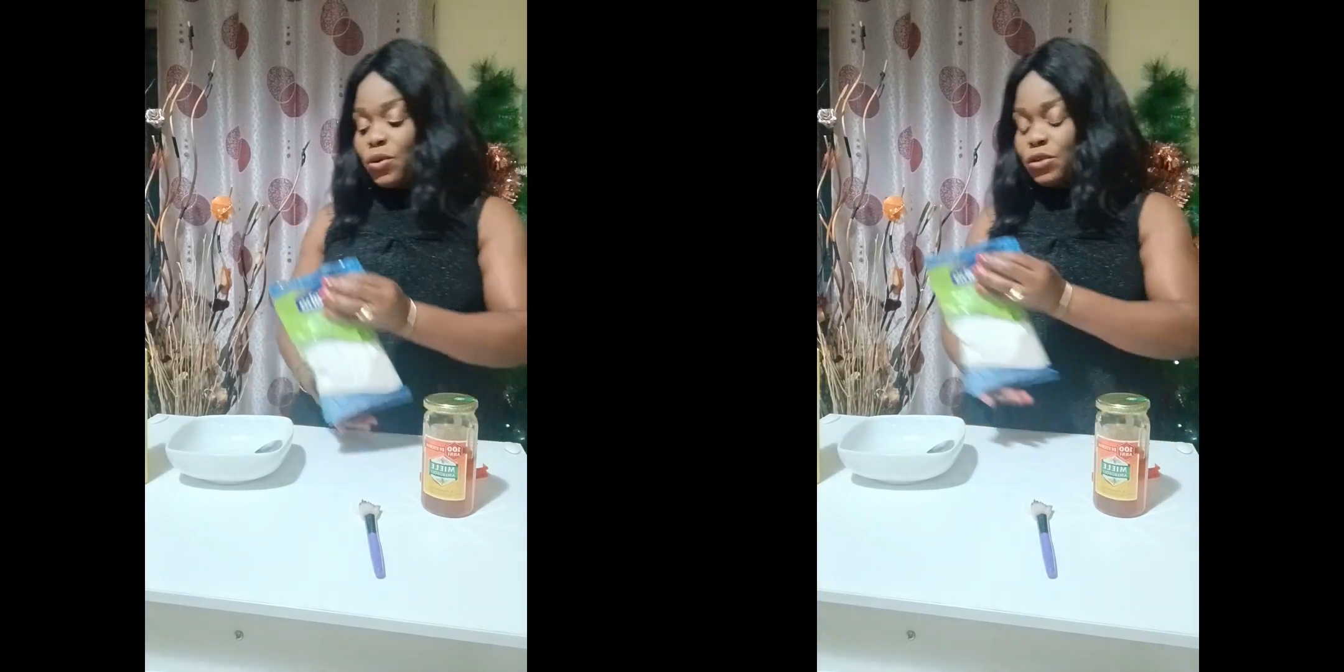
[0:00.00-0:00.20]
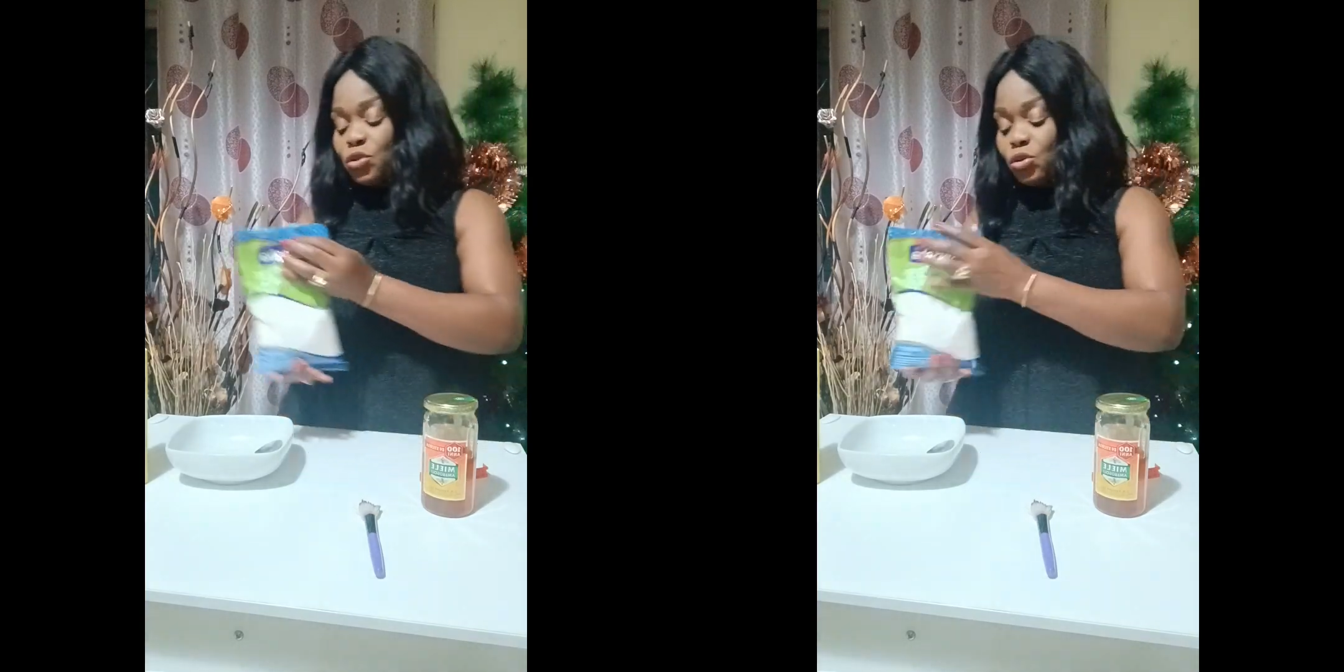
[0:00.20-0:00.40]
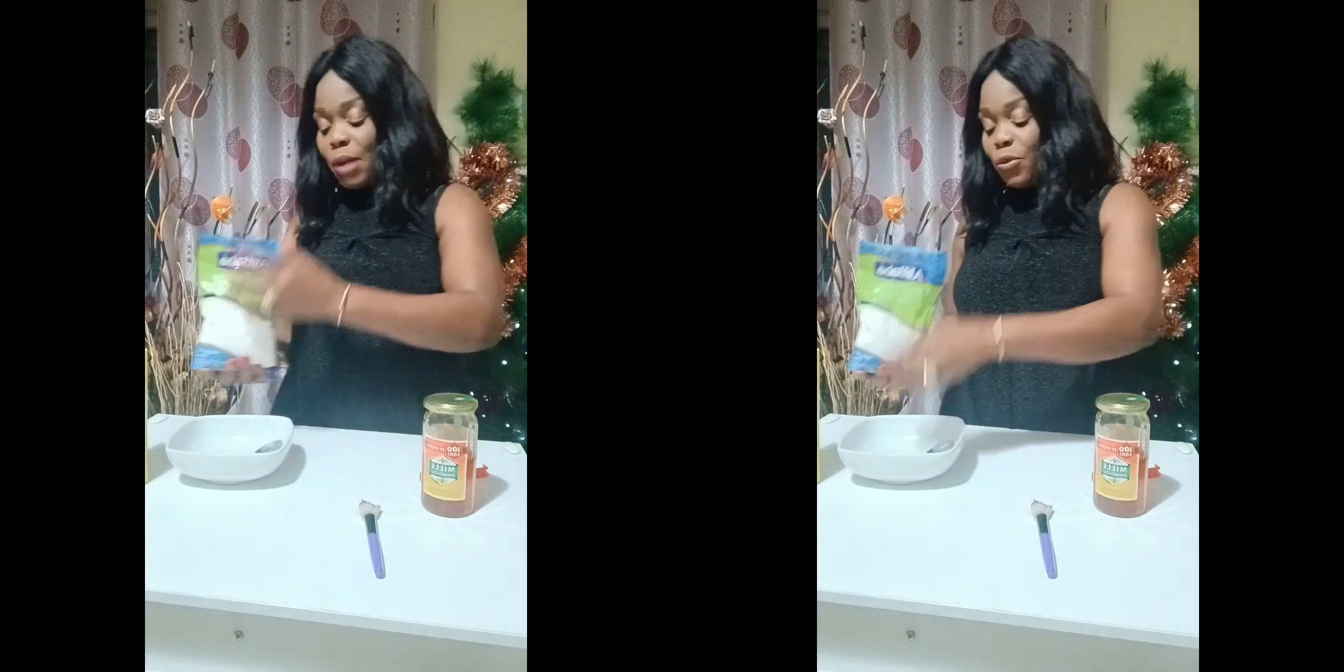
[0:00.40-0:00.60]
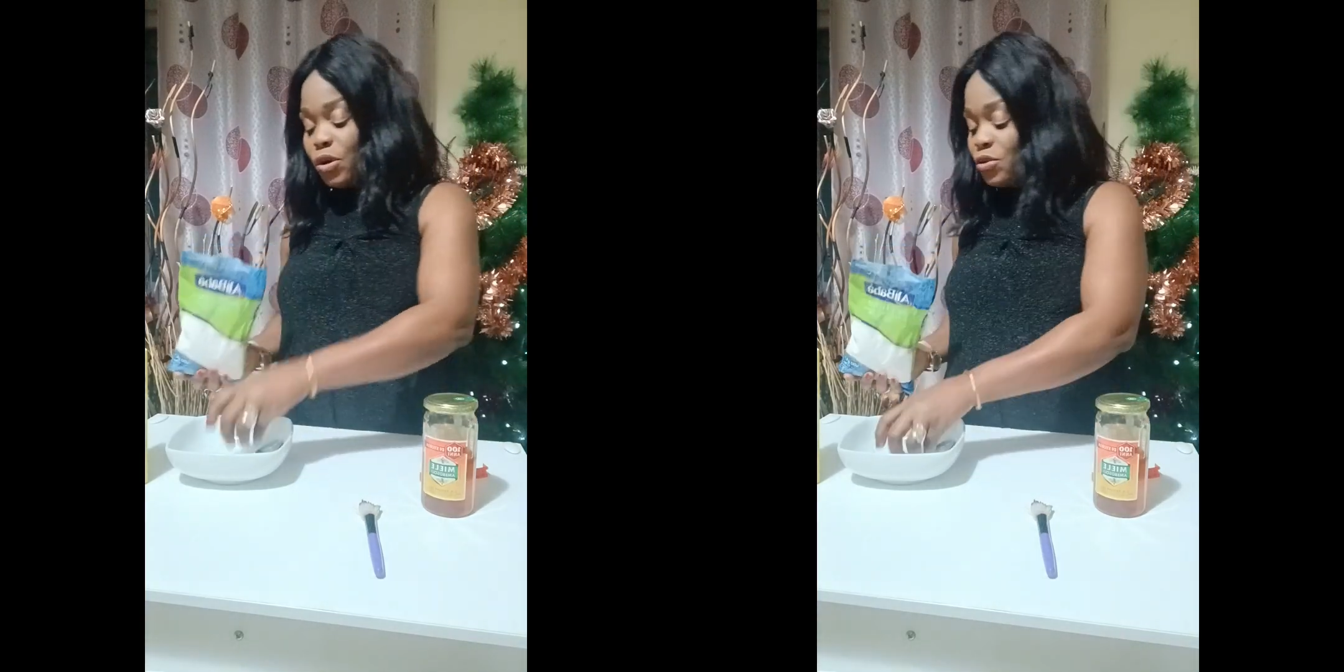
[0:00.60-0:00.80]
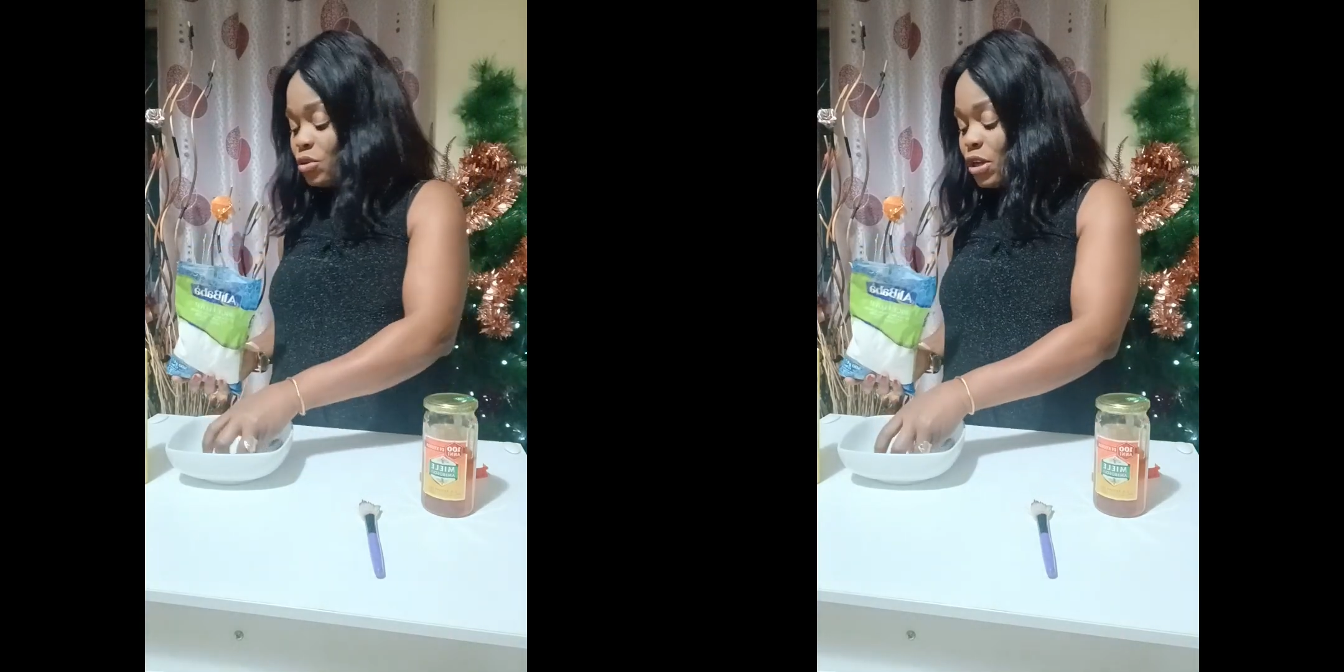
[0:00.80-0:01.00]
half
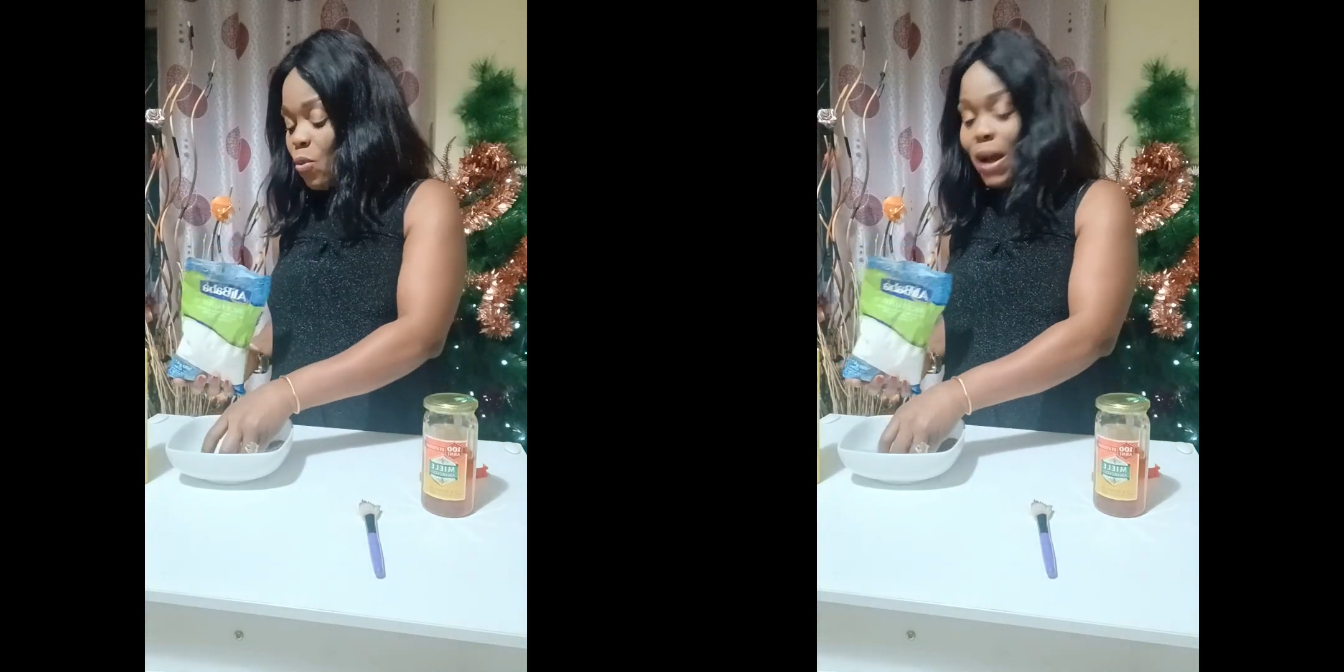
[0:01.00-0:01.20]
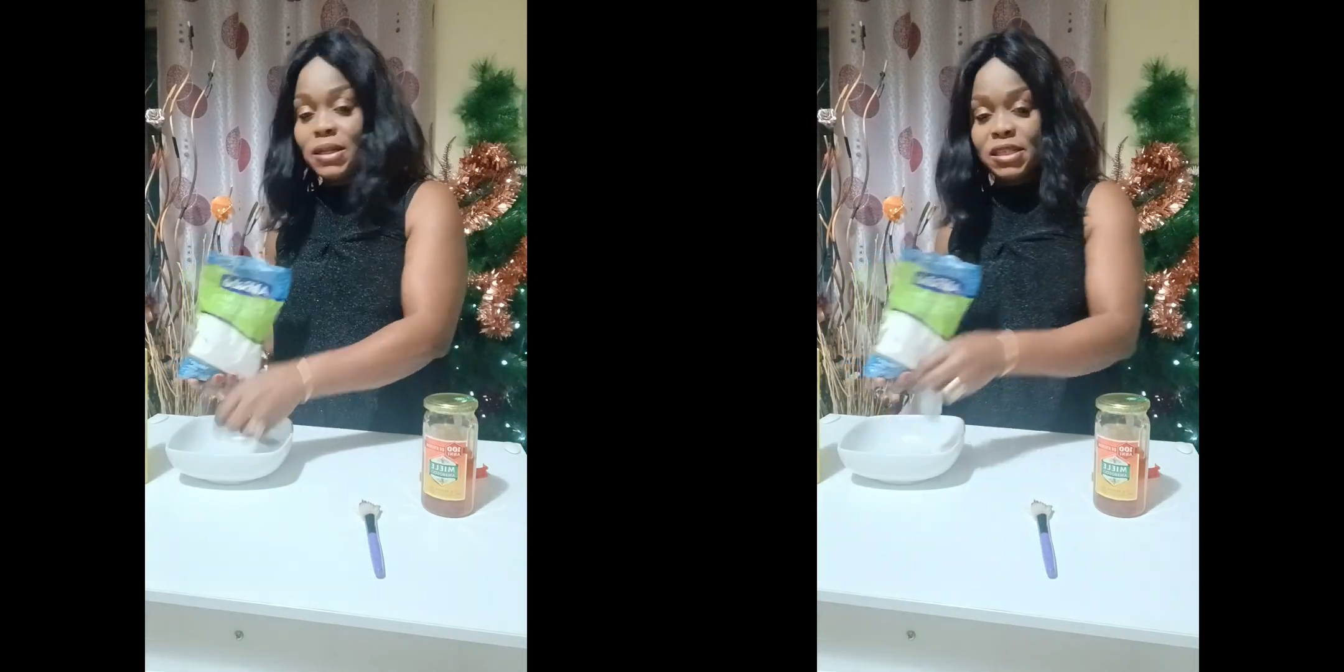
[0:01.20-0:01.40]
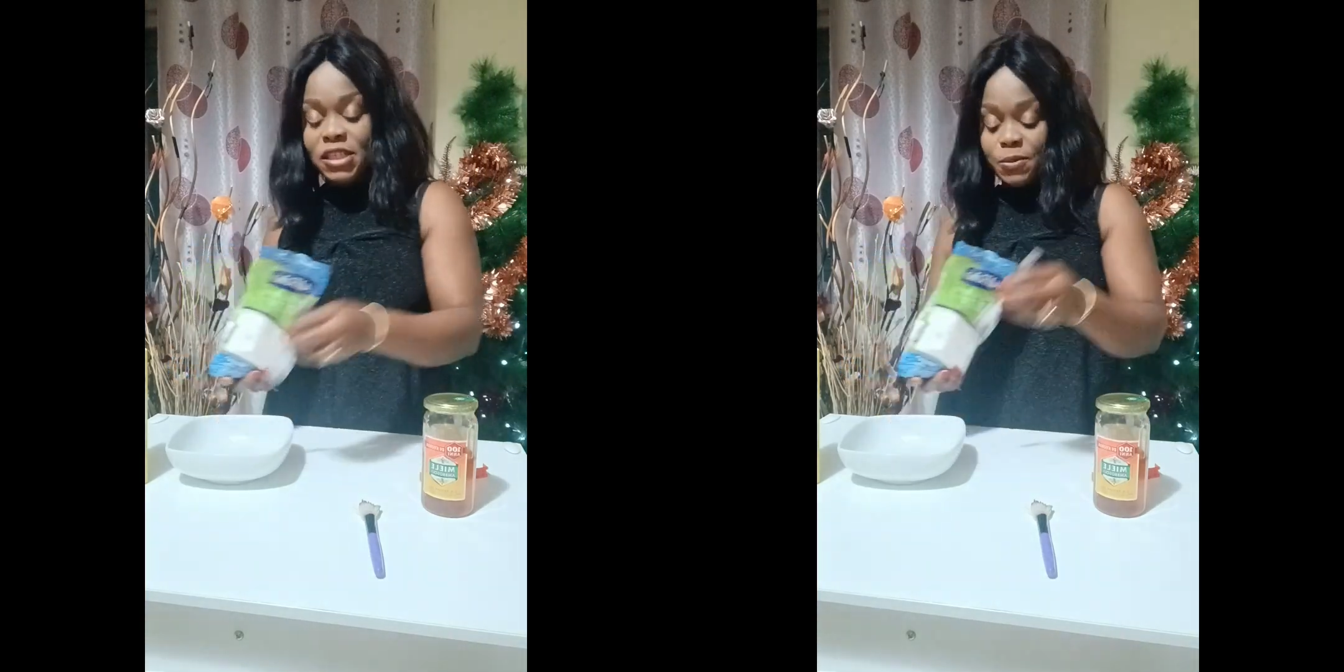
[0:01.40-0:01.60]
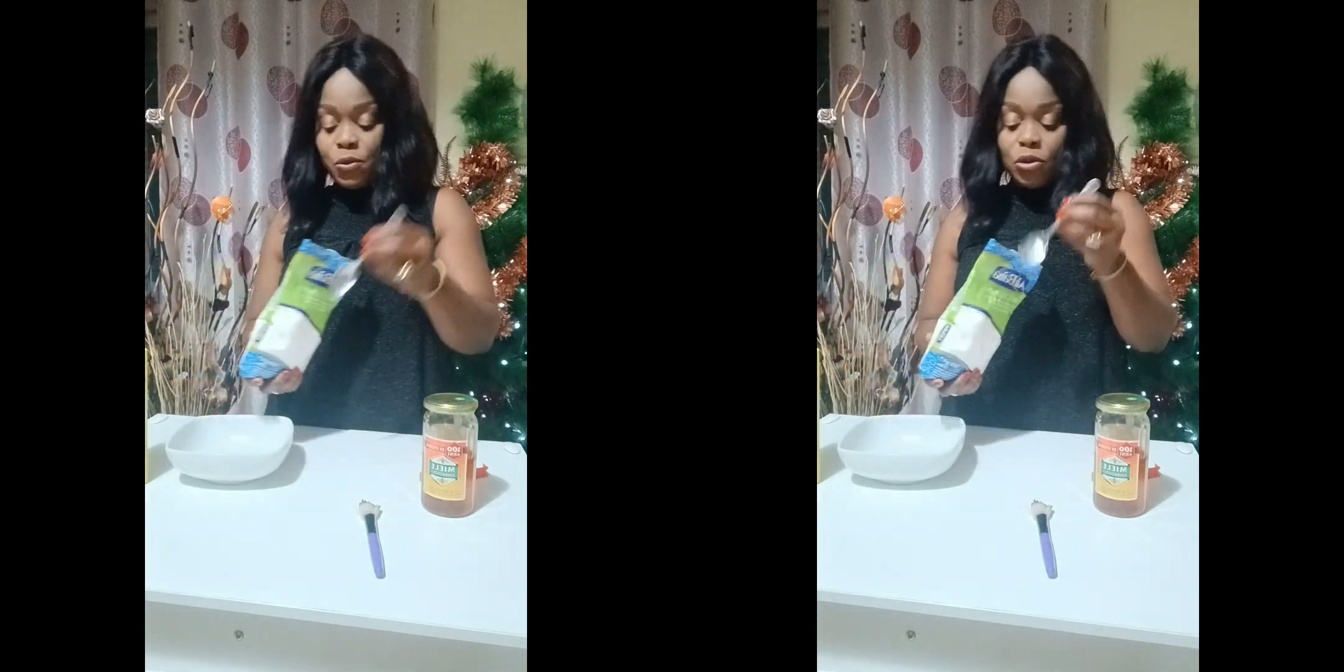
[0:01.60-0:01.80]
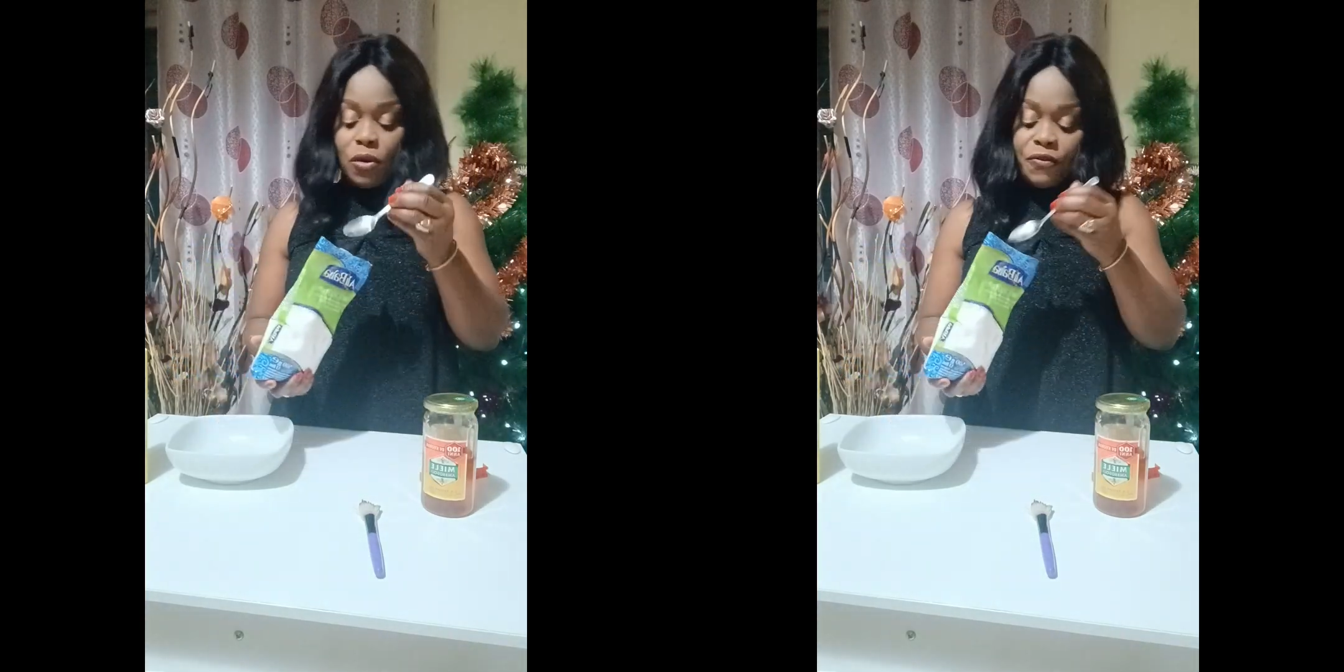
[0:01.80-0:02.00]
a pinch of
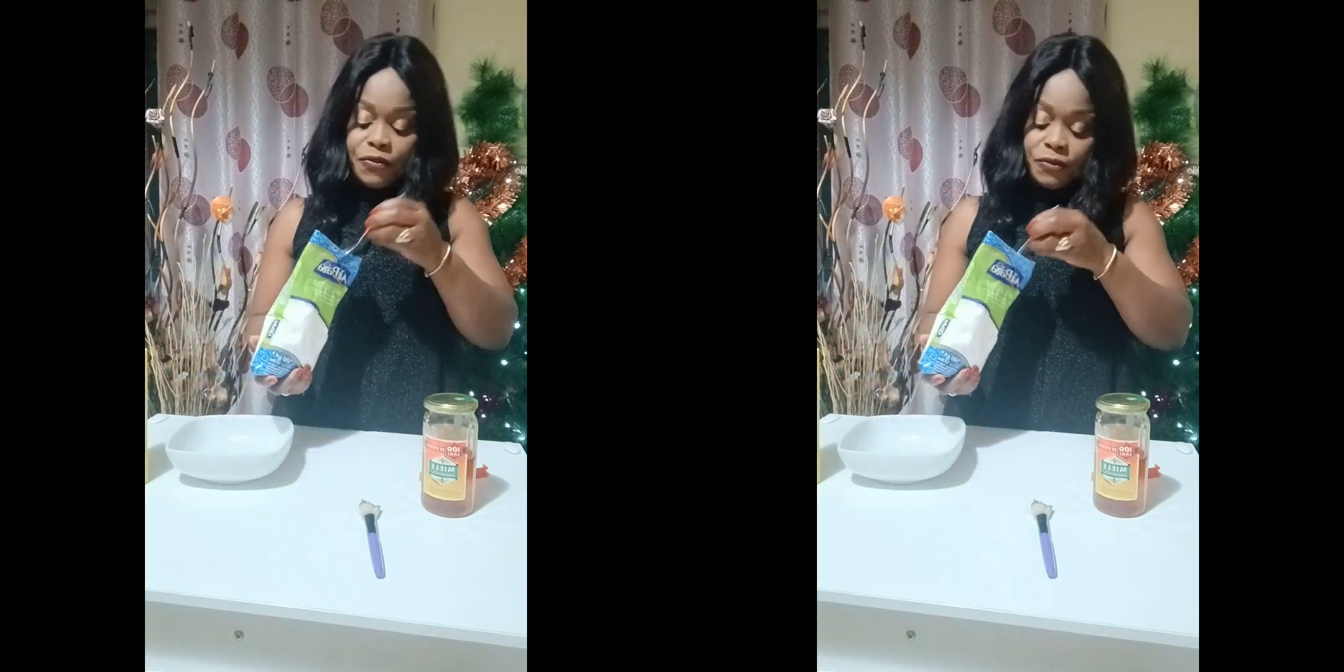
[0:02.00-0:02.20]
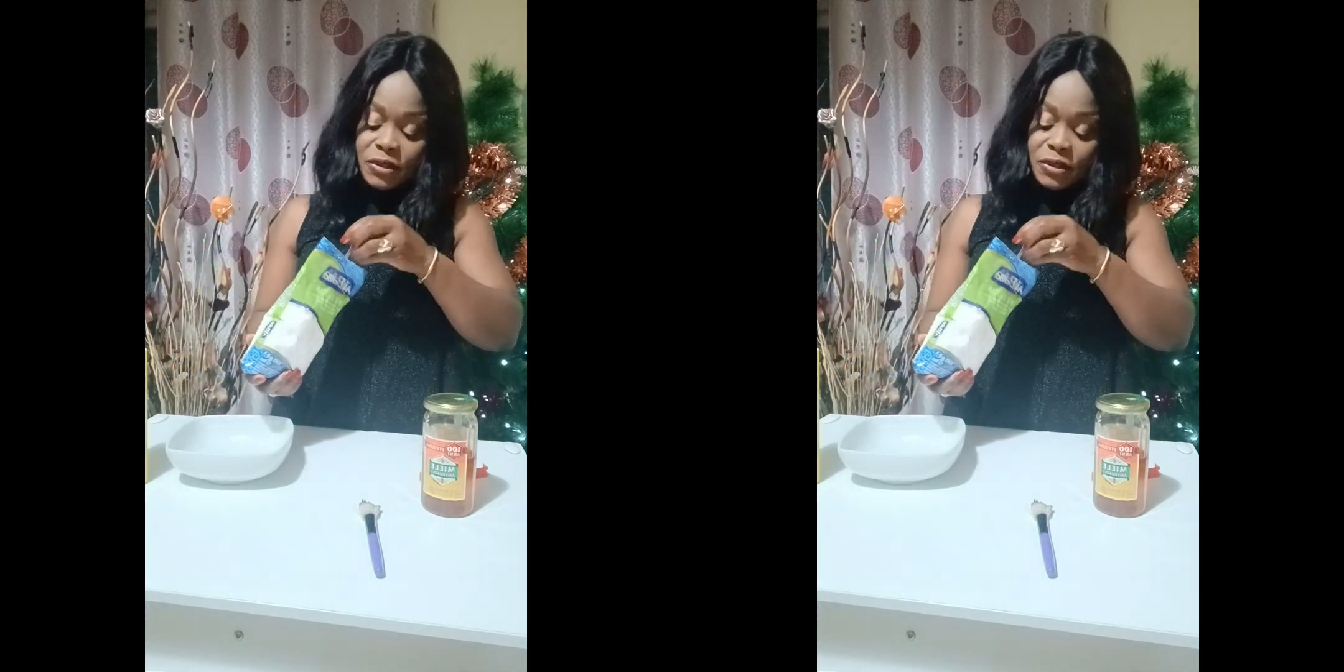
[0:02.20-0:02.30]
my